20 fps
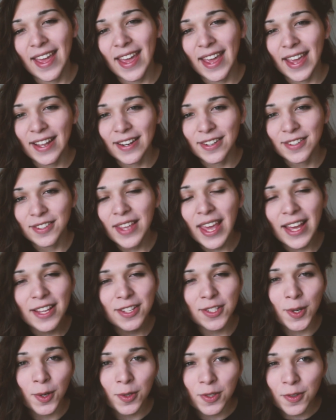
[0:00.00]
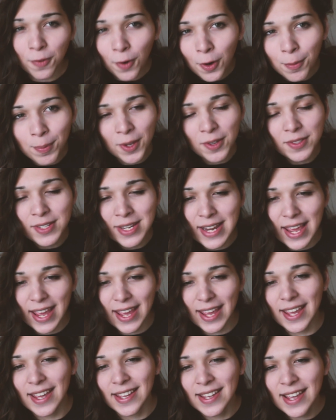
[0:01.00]
And yeah, so it's 4 pills a
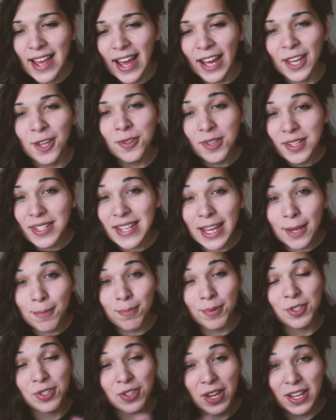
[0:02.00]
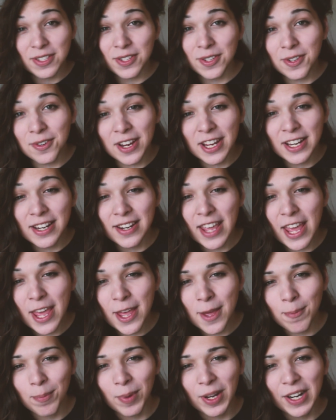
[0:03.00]
day. I used to take progesterone,
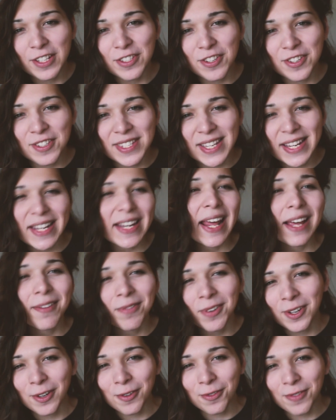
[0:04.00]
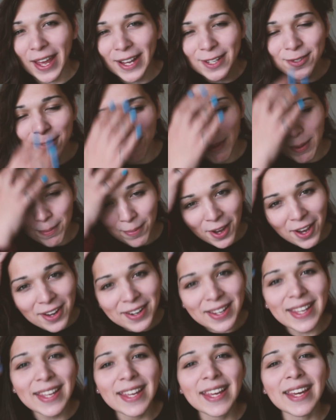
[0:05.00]
but it just didn't have good effects with my
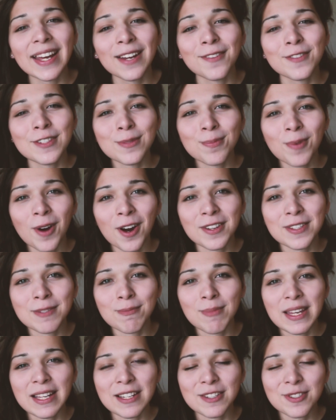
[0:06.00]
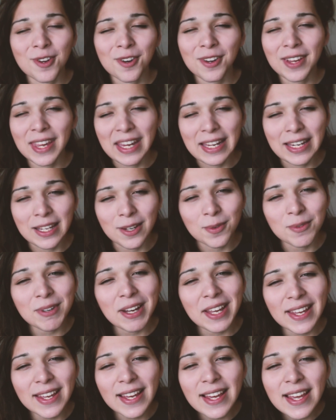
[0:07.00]
body. It kind of sparked me to start gaining
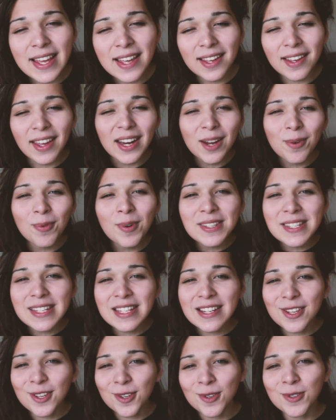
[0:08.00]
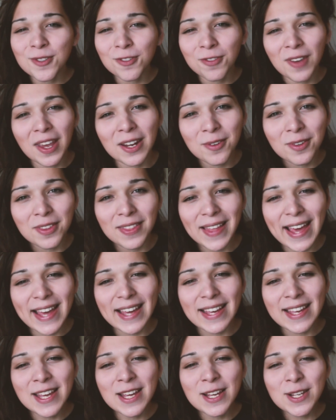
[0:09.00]
weight, and I wasn't a huge fan with
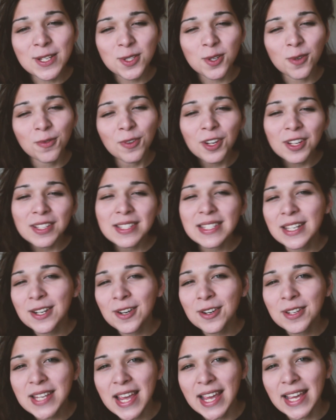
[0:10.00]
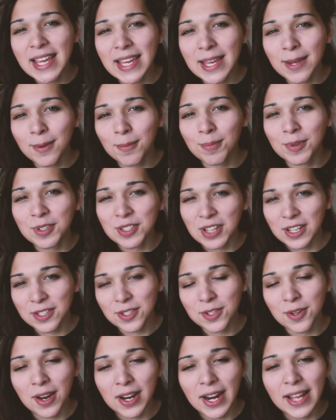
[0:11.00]
that. So if you're considering taking
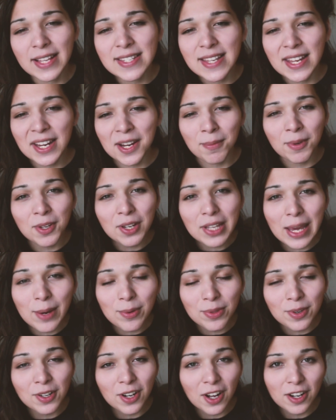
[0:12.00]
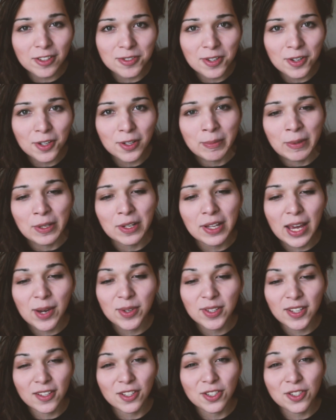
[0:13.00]
progesterone, I'd say communicate with your doctor, communicate
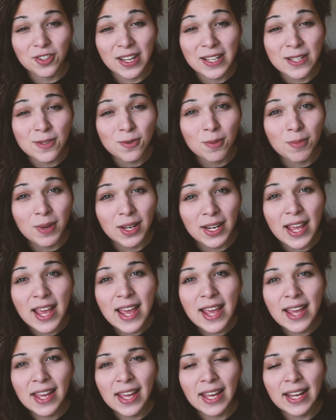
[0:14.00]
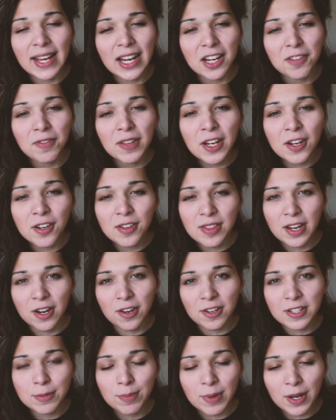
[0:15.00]
with other trans women, and kind of hear
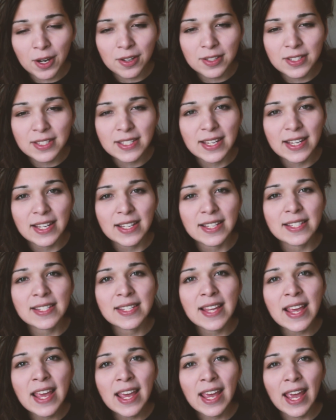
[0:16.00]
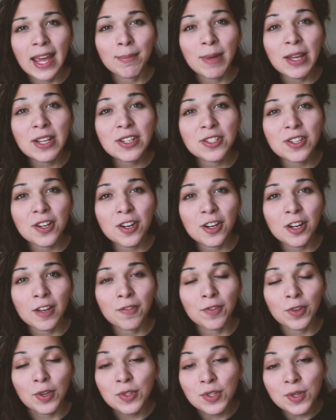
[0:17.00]
their experiences, and make sure
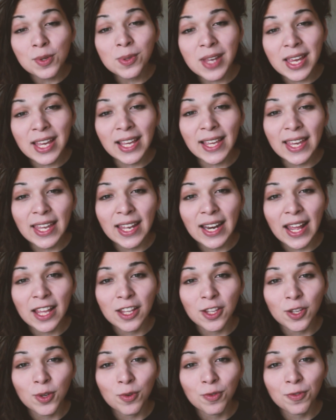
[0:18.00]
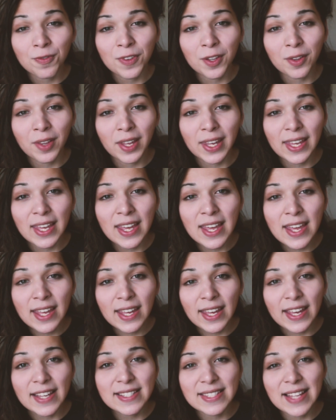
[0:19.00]
if you do take it and you feel like
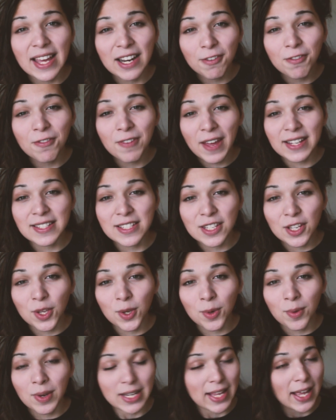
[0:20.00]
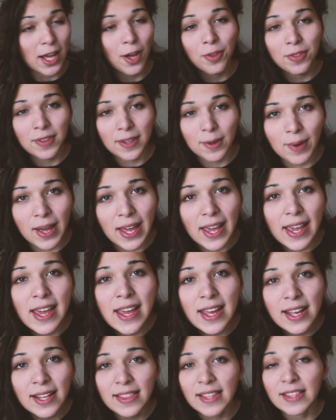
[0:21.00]
it's not affecting you in a healthy
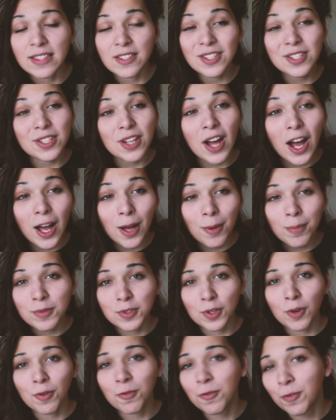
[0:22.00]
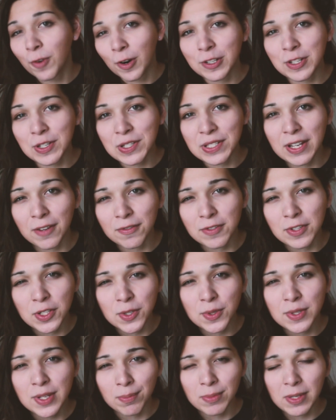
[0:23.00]
way, then stop. Don't force yourself to
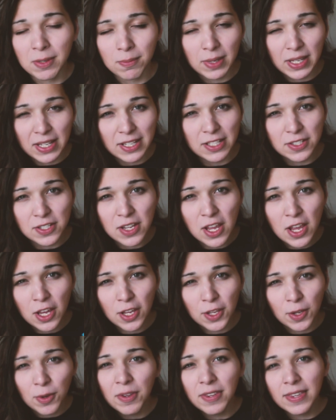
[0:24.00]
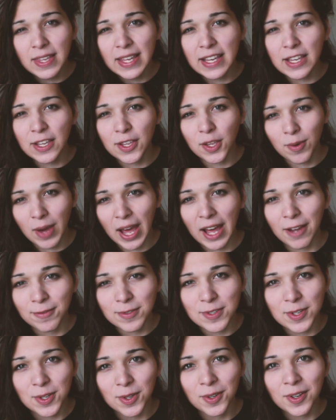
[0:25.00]
do something because you think you
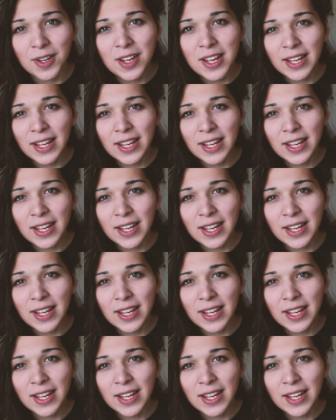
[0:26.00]
have to.